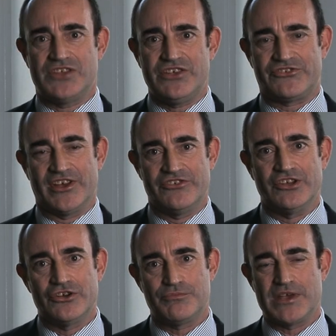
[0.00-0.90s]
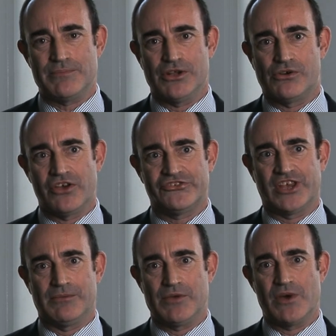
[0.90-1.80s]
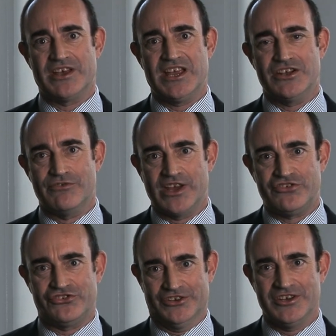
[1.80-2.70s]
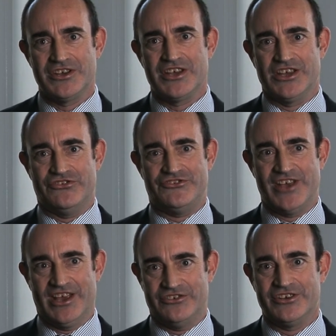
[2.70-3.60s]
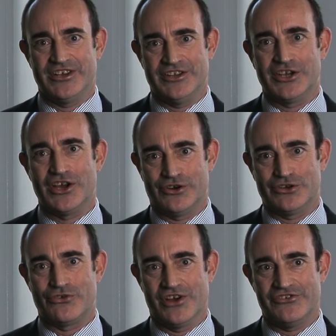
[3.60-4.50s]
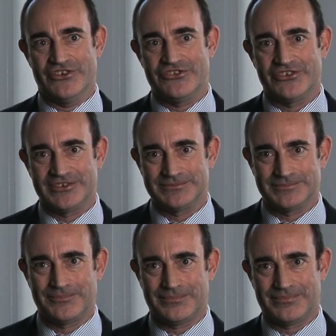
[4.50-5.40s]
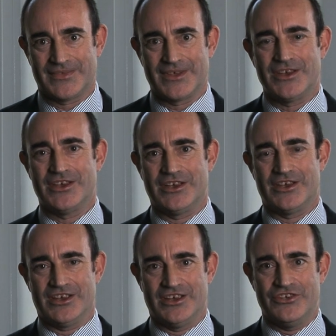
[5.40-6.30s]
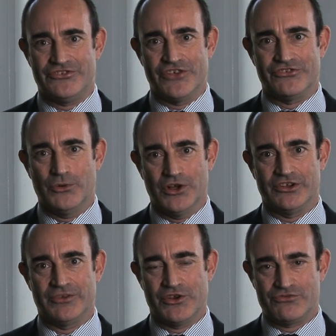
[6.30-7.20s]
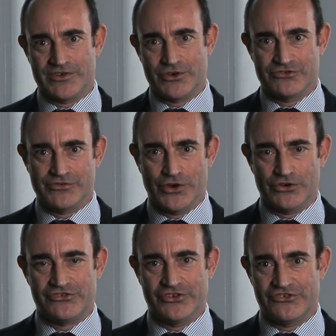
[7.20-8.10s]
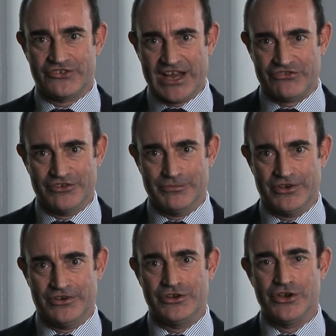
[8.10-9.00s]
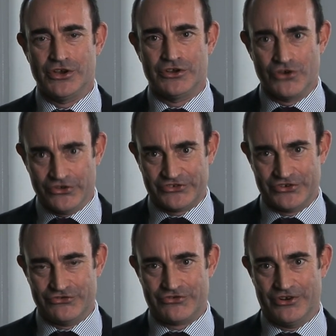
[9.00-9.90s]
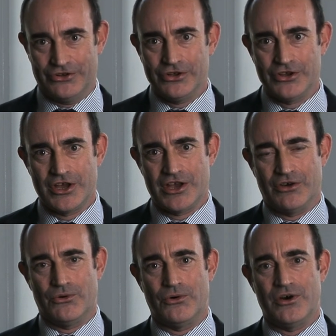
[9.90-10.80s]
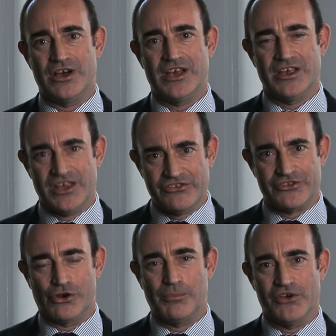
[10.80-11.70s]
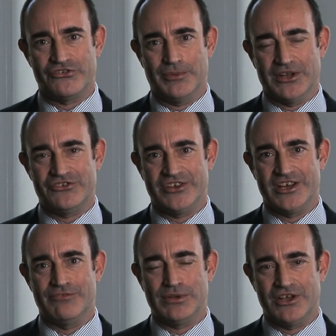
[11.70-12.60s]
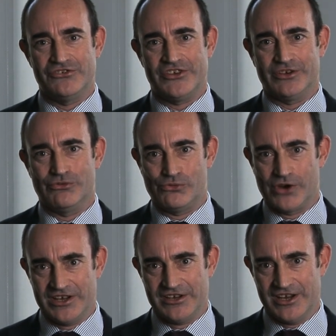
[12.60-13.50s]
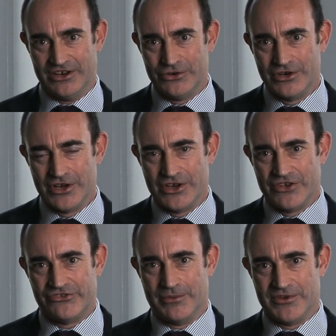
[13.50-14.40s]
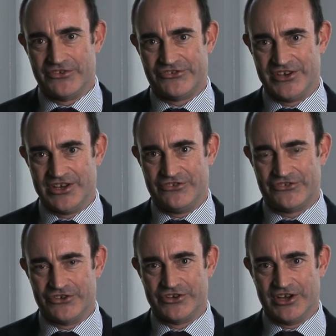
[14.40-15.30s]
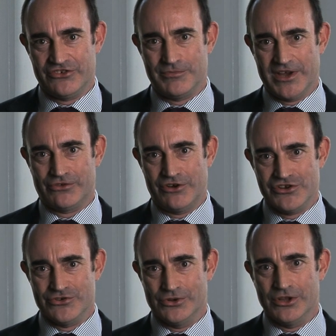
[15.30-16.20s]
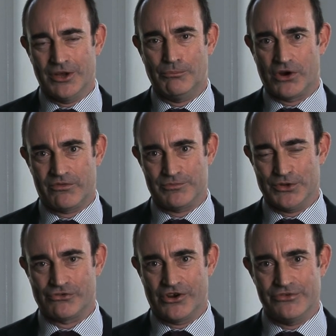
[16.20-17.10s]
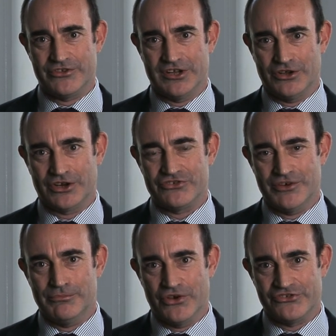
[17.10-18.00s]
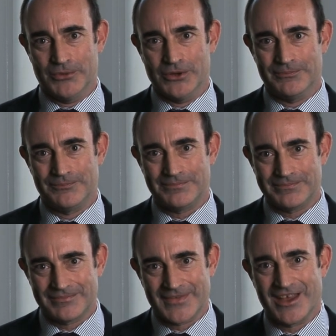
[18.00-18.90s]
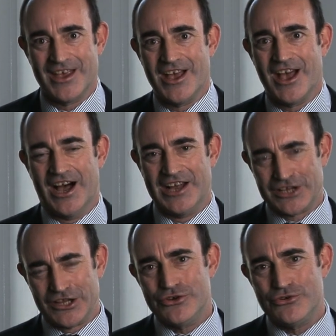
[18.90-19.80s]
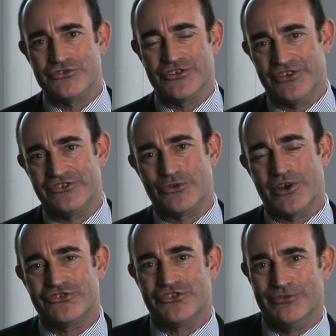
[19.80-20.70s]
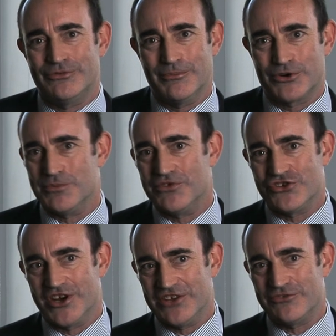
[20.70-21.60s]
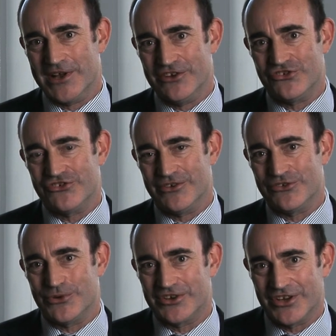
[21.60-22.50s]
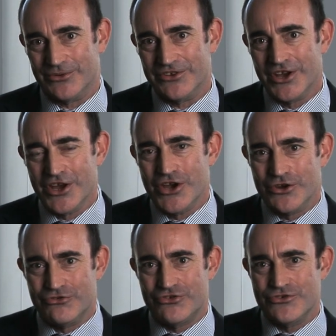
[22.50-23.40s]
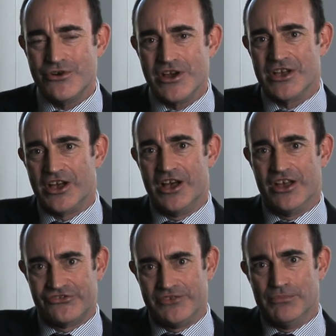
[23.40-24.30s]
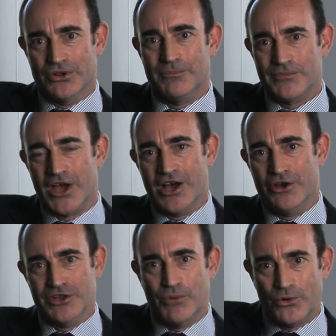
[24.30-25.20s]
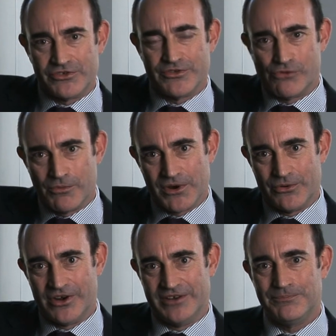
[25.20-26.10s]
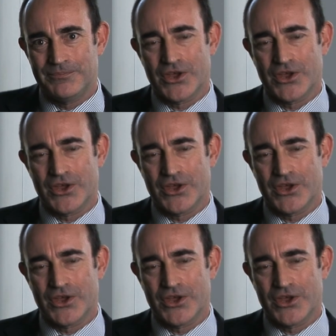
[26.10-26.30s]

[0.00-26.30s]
These days, a lot of people are asking me whether innovation is dead in the current crisis. Is this a world in which we've got to focus on slash and burn cost control, or is there a possibility of planting right now some of the seeds that are going to make renewal and profitable growth in the longer term possible? I had a clue to this question from a group of Chinese managers I was working with who drew a symbol on the board of the room we were in,